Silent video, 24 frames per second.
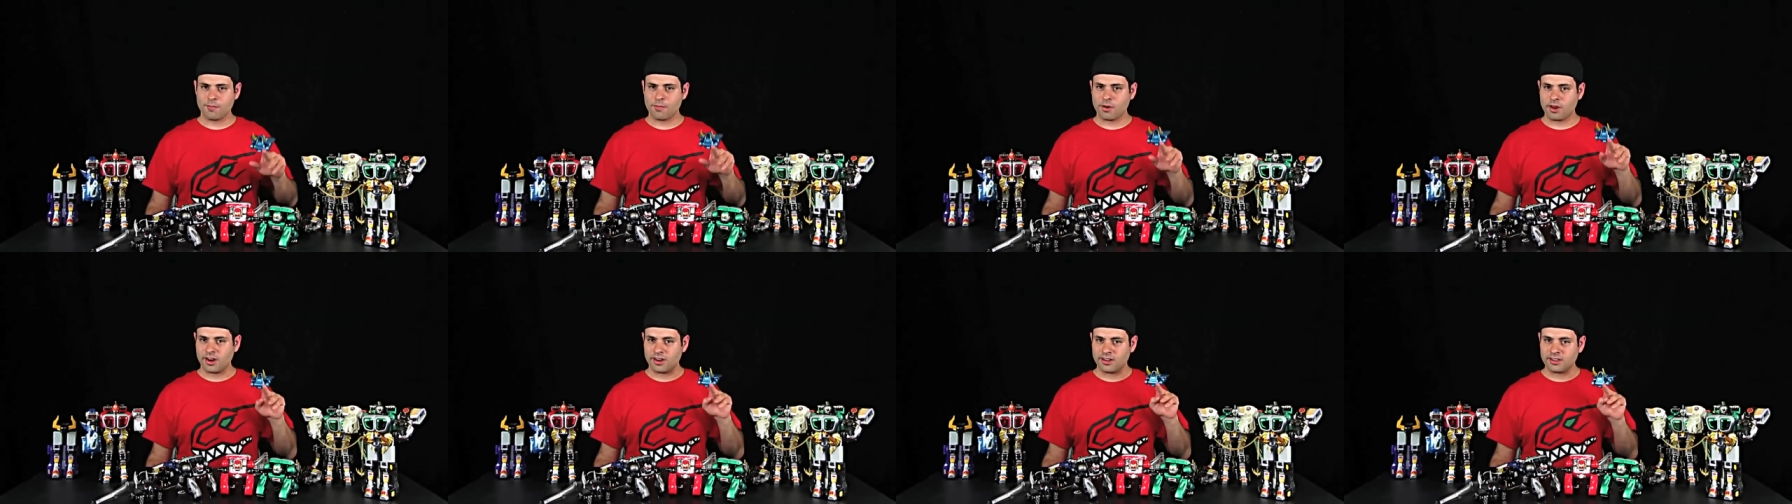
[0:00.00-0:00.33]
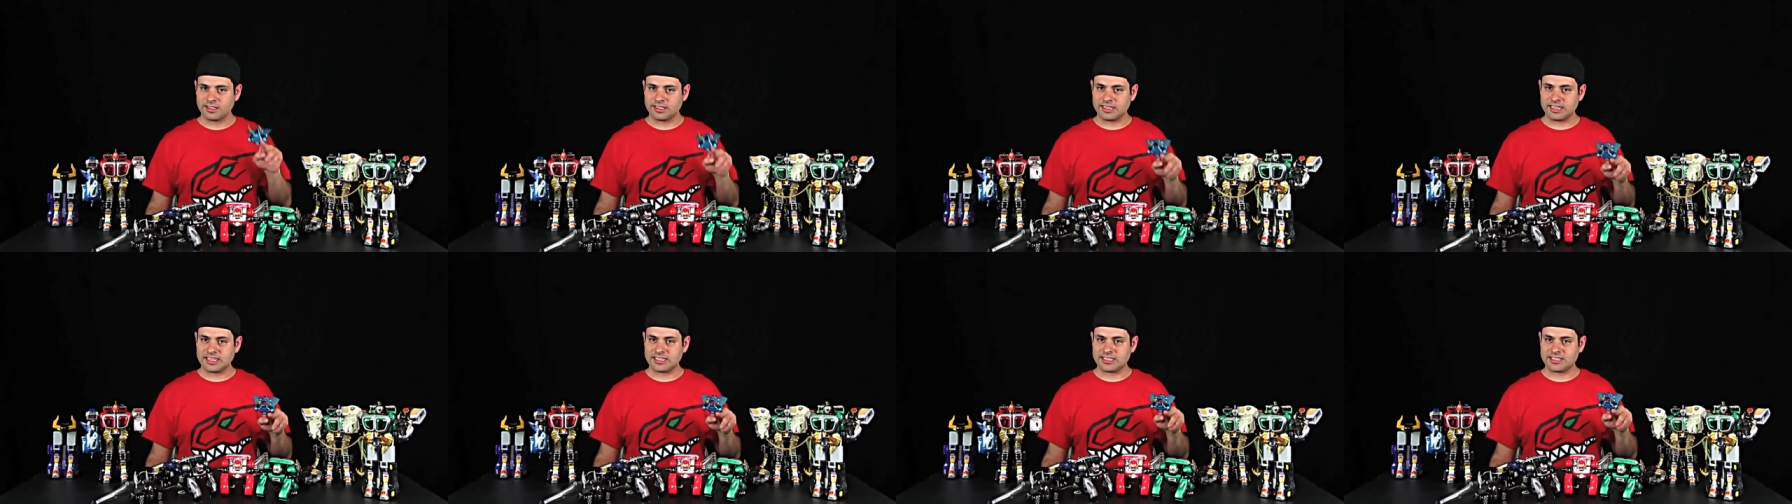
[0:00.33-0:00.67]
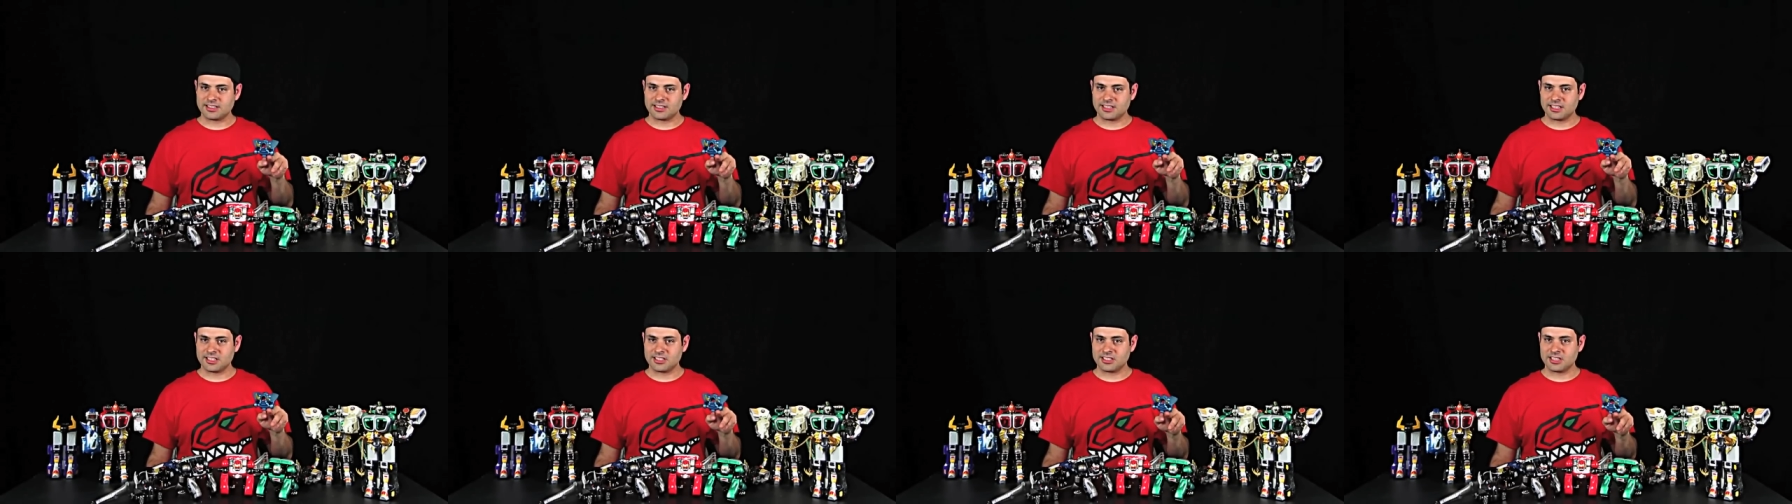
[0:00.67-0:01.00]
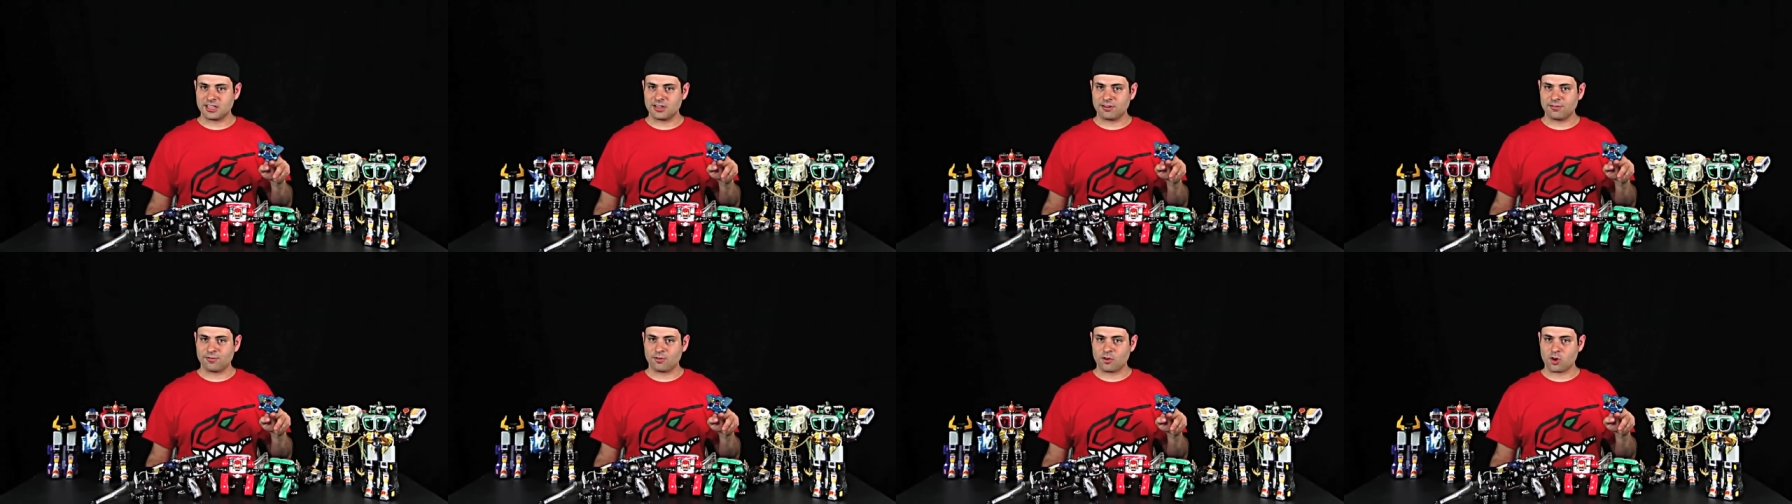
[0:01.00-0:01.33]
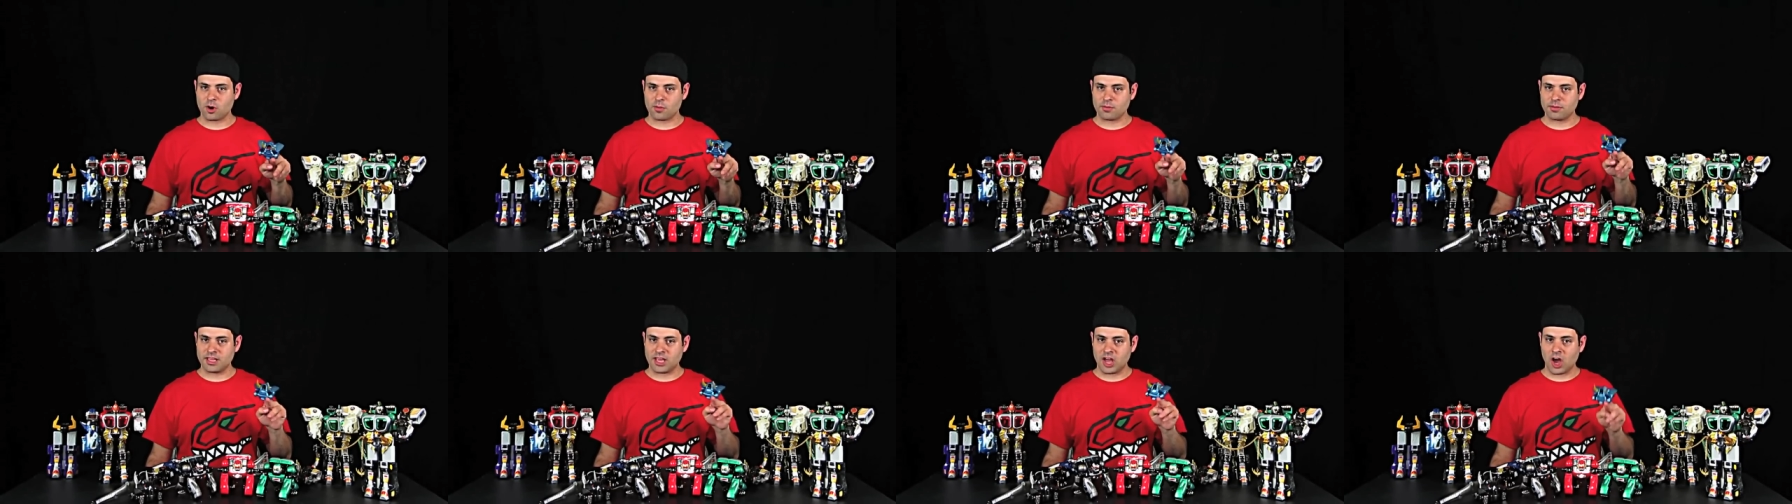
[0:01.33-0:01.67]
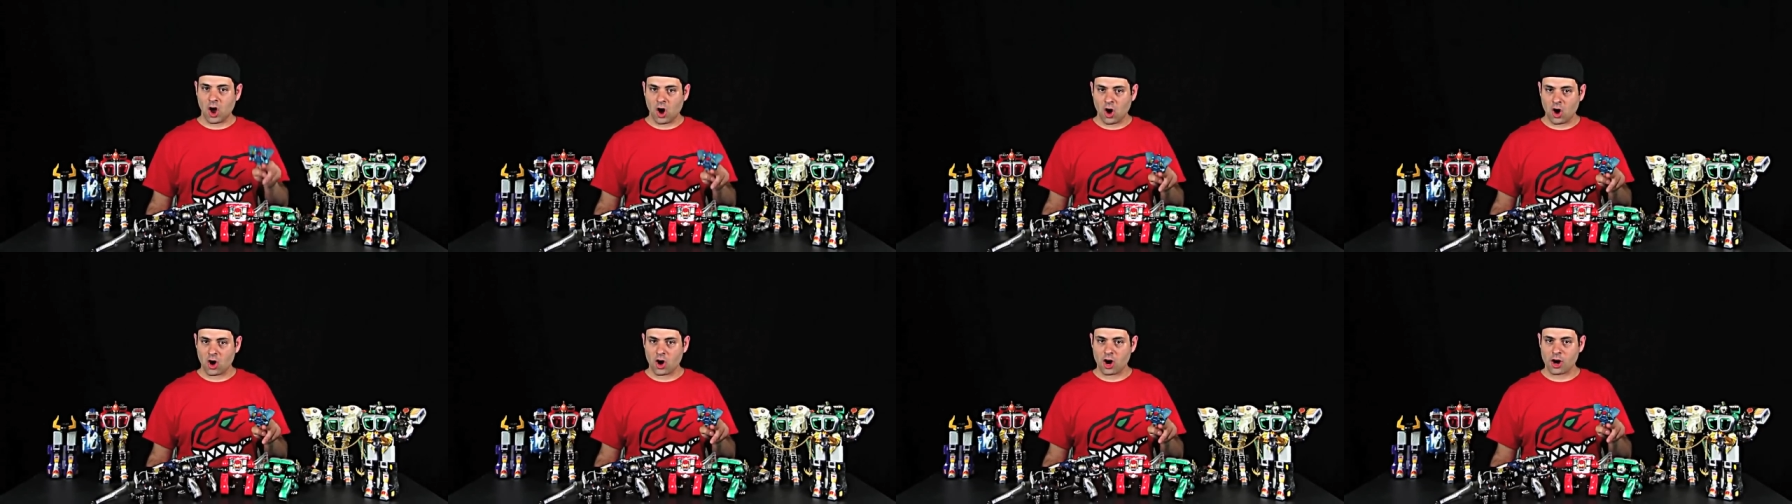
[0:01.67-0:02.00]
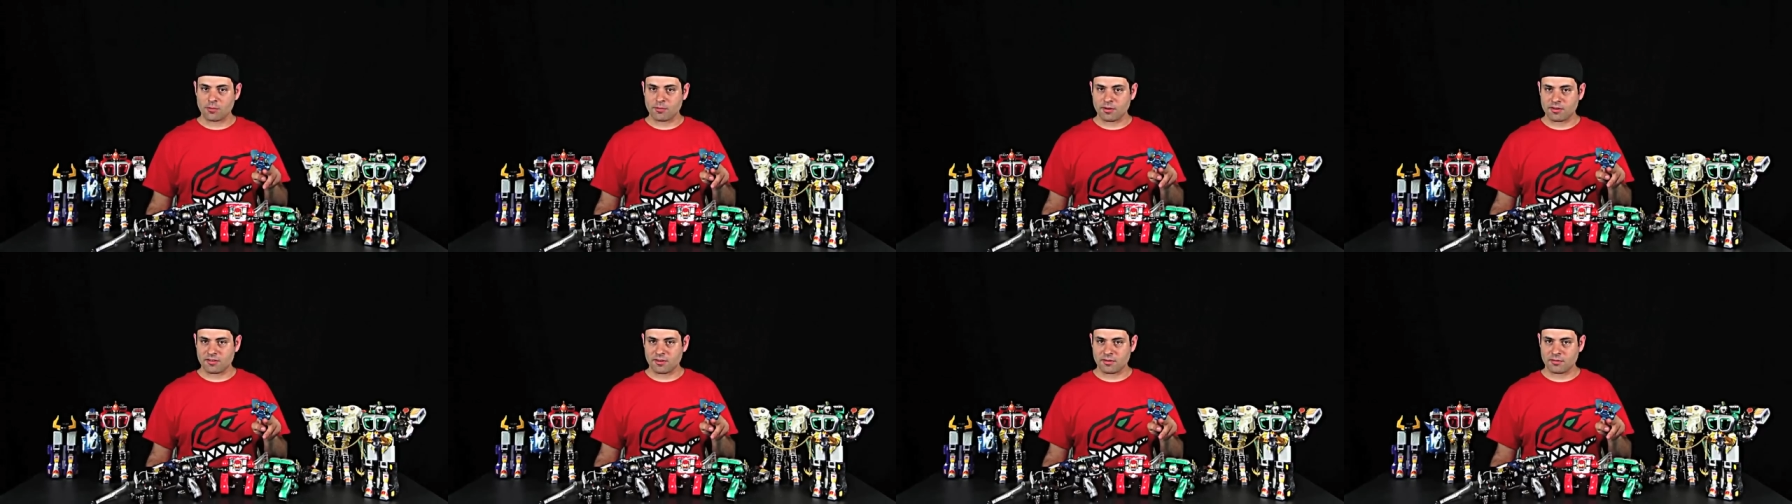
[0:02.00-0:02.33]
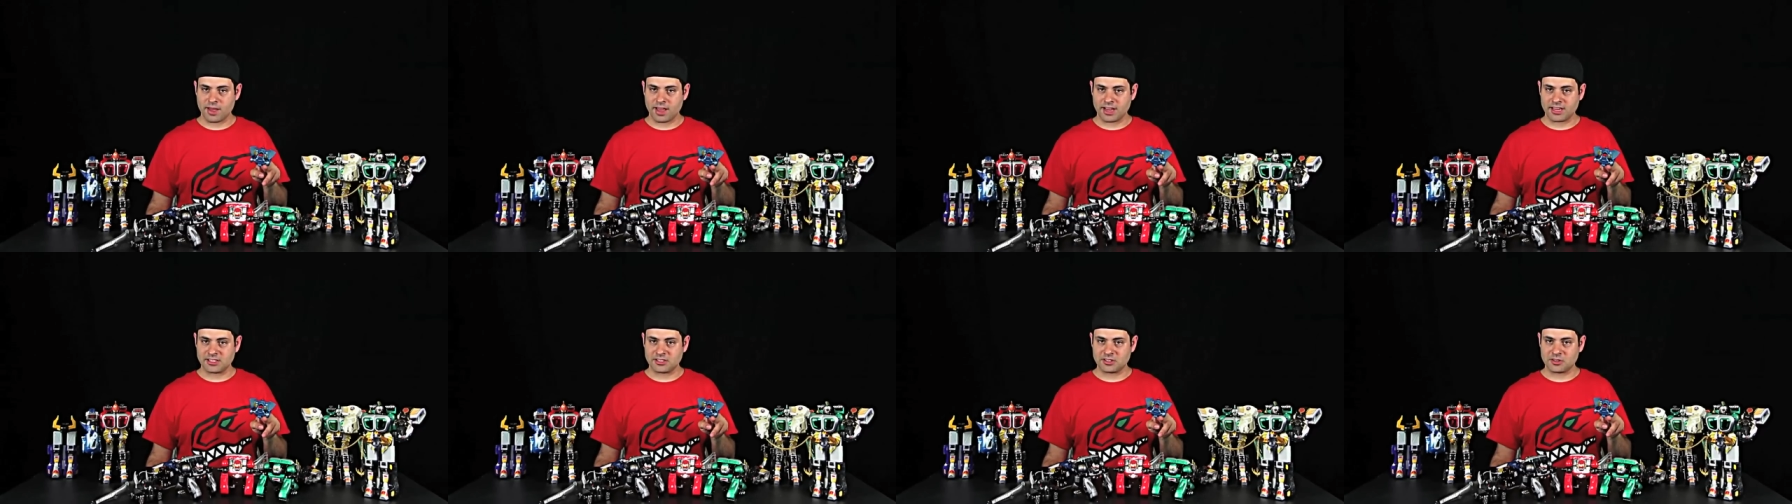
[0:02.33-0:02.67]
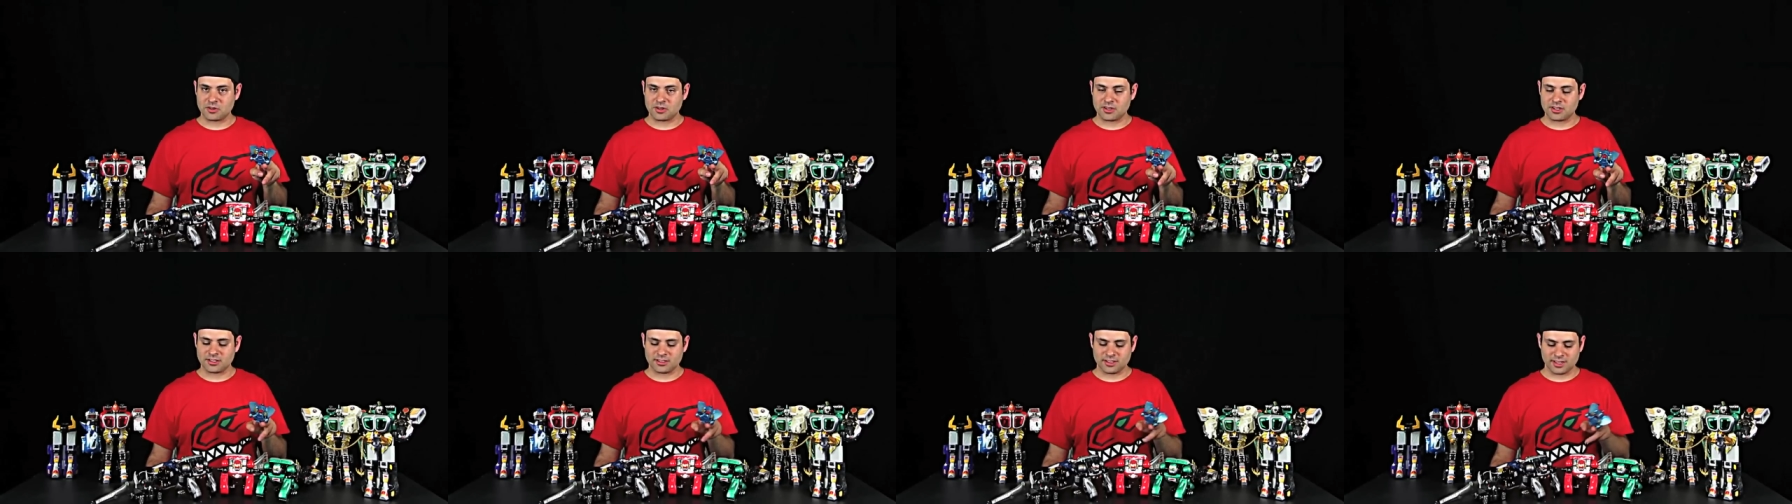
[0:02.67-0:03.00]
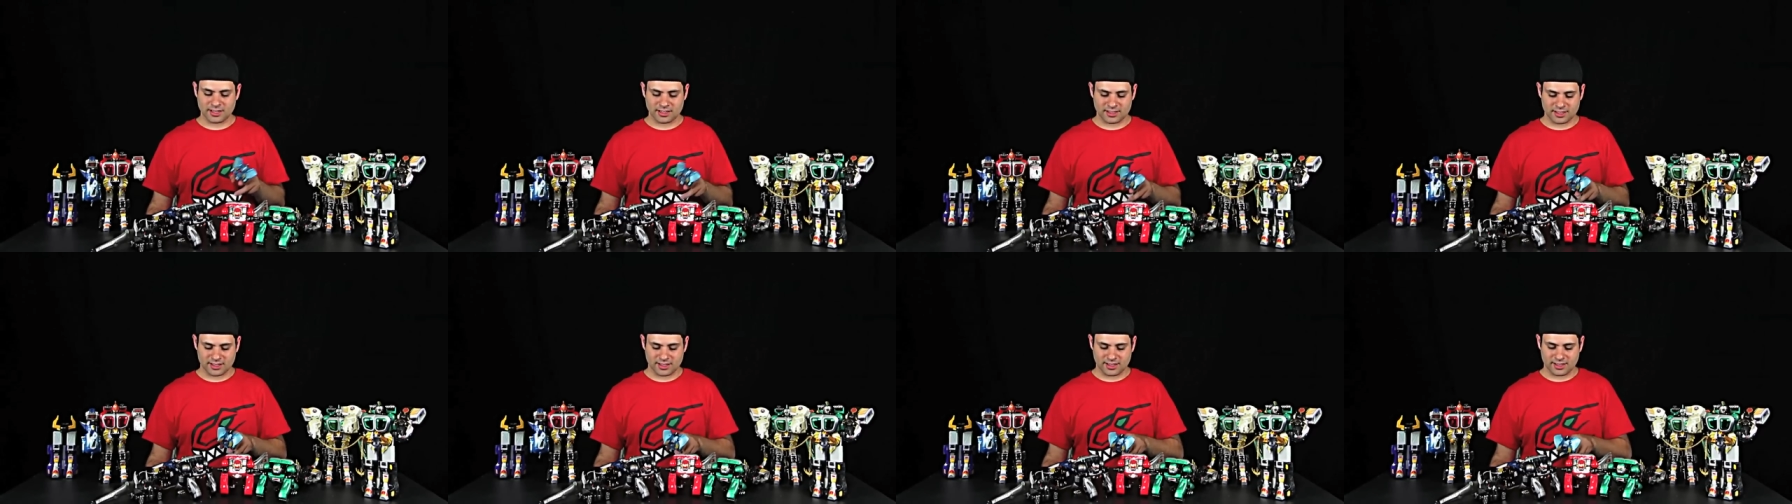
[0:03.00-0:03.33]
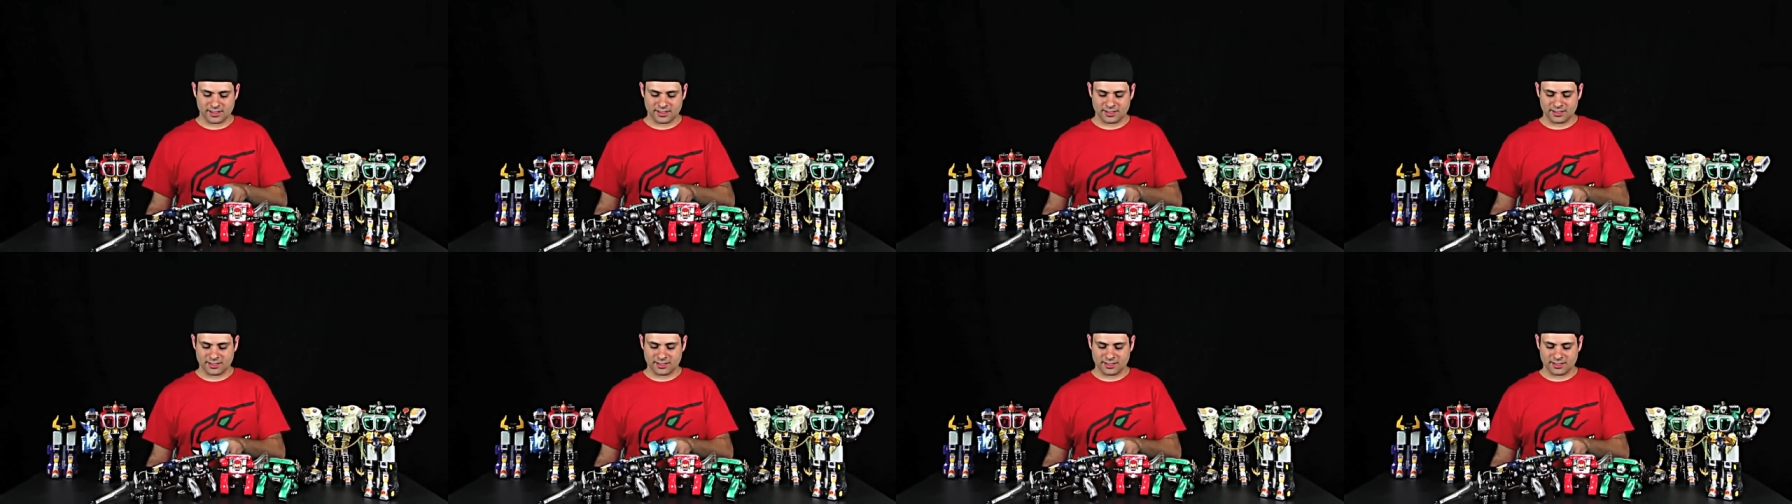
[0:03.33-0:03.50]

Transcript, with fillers: But at least this didn't form the arm of a Megazord like